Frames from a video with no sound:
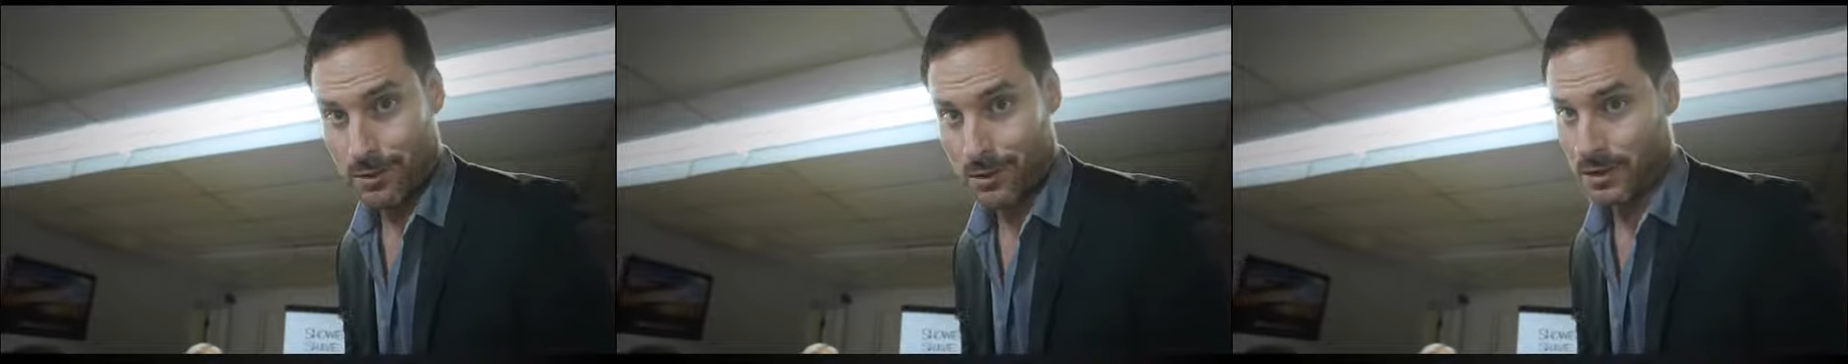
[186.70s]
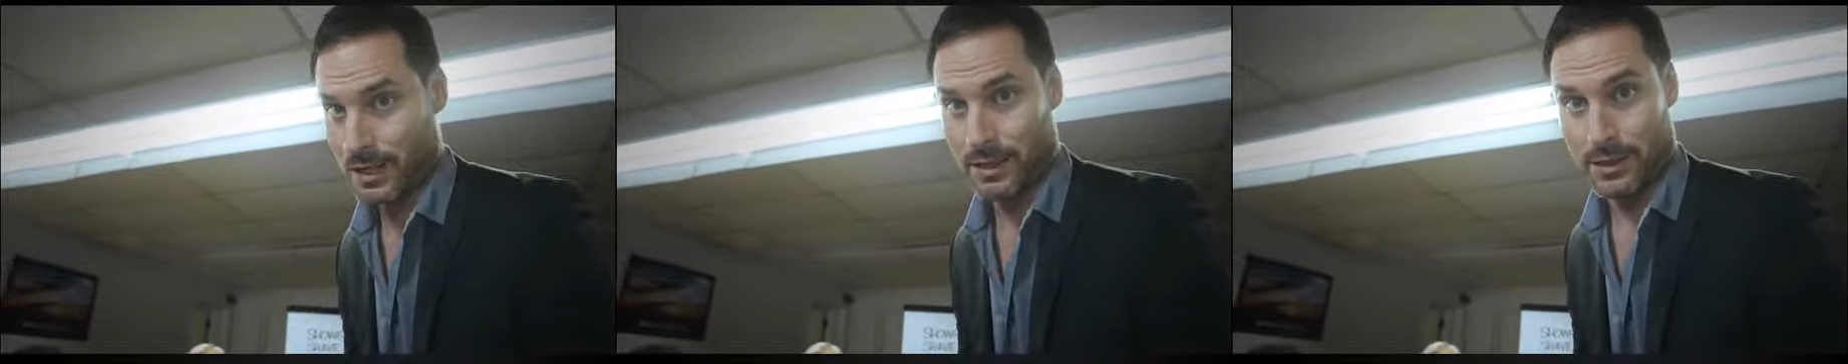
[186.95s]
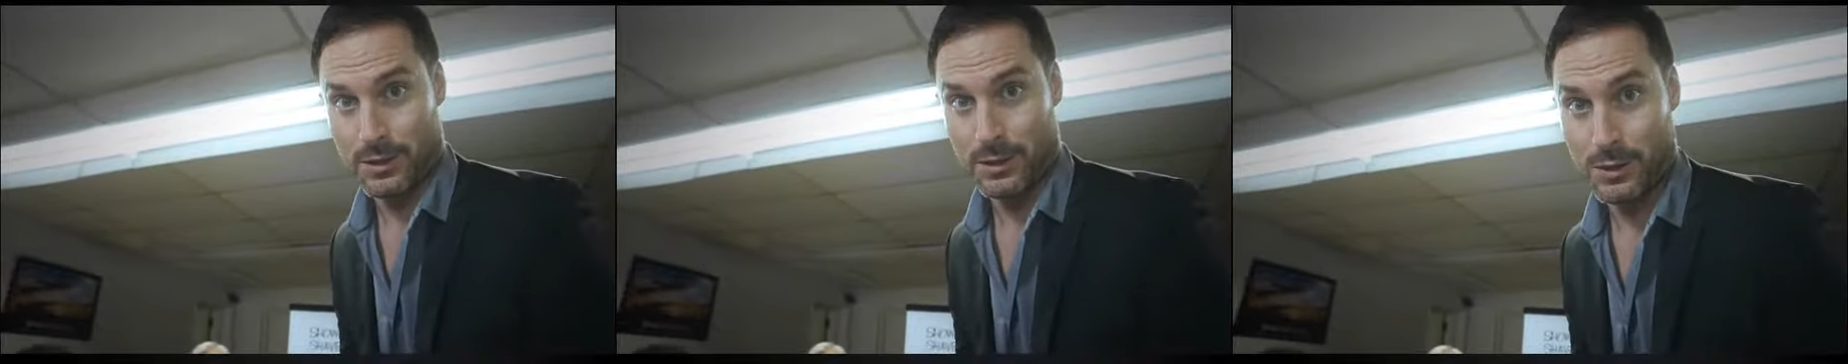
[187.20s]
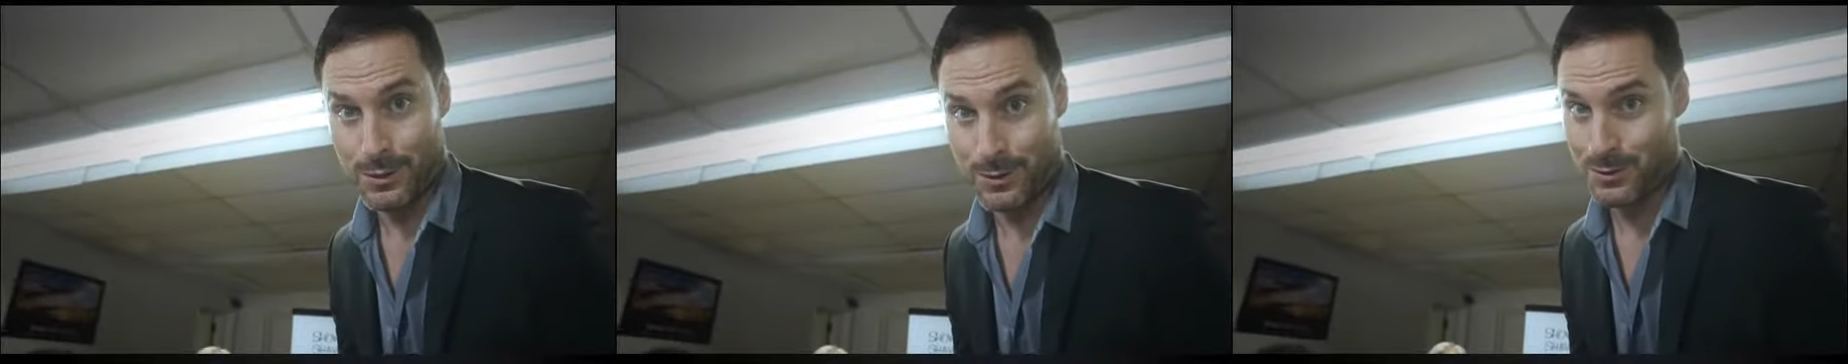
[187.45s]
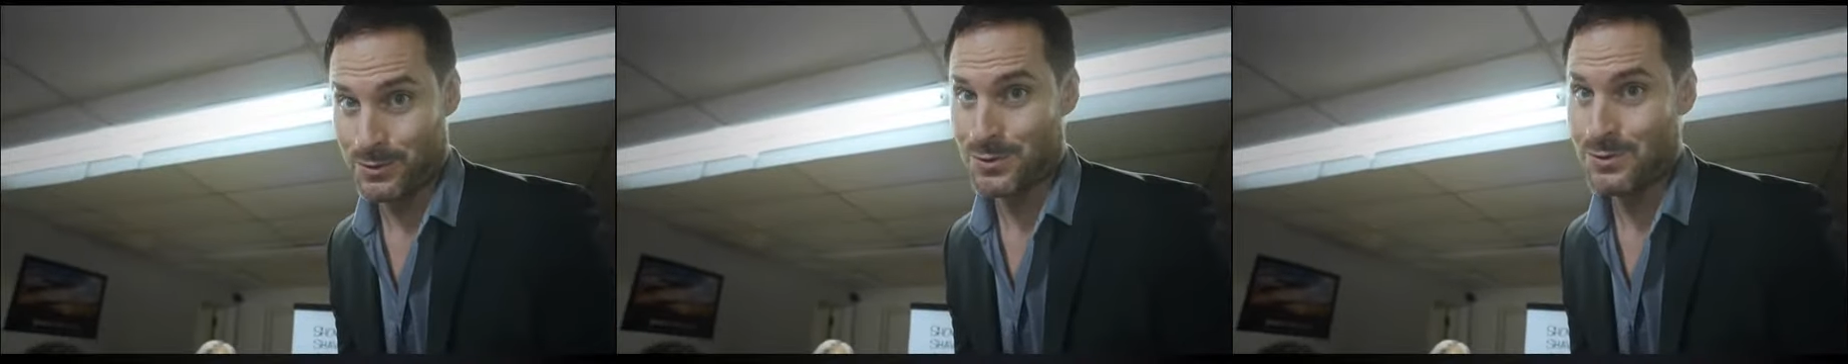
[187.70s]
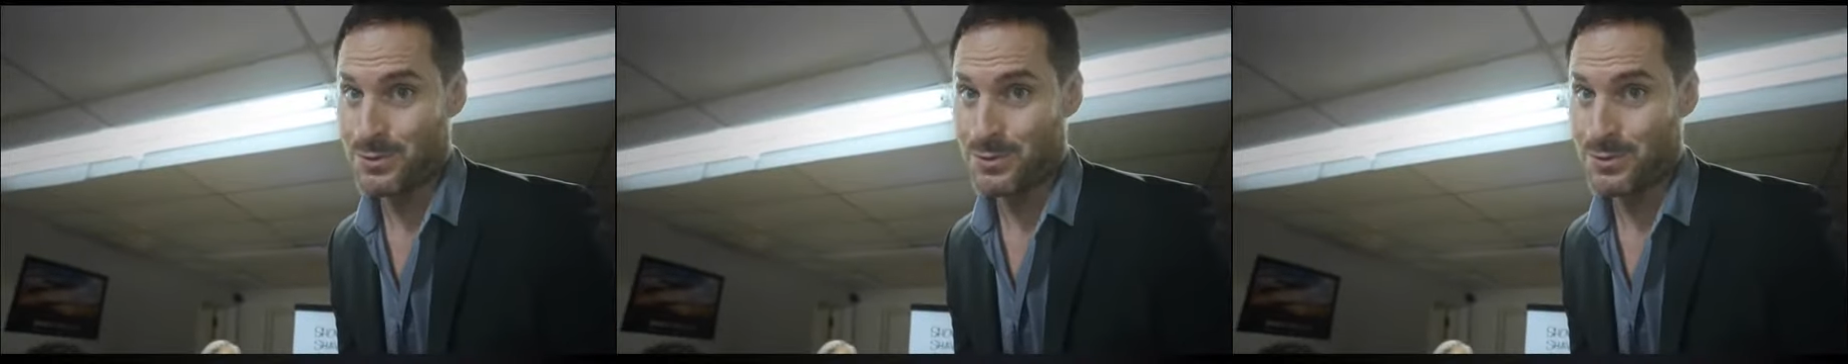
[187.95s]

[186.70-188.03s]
look like a huge